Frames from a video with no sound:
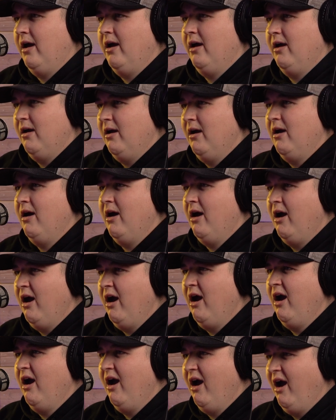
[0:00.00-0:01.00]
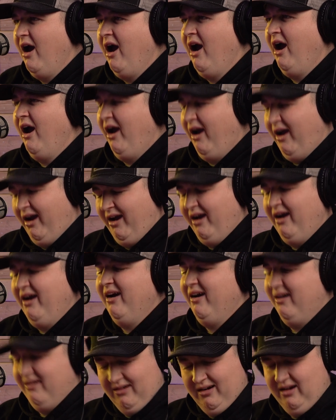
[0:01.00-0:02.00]
But like a lot of what I remember is
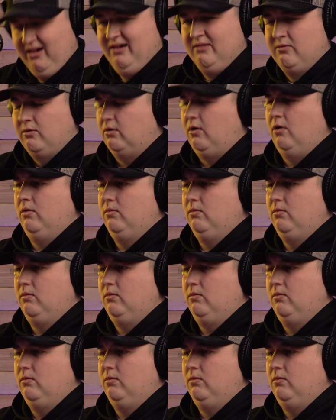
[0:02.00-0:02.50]
those things.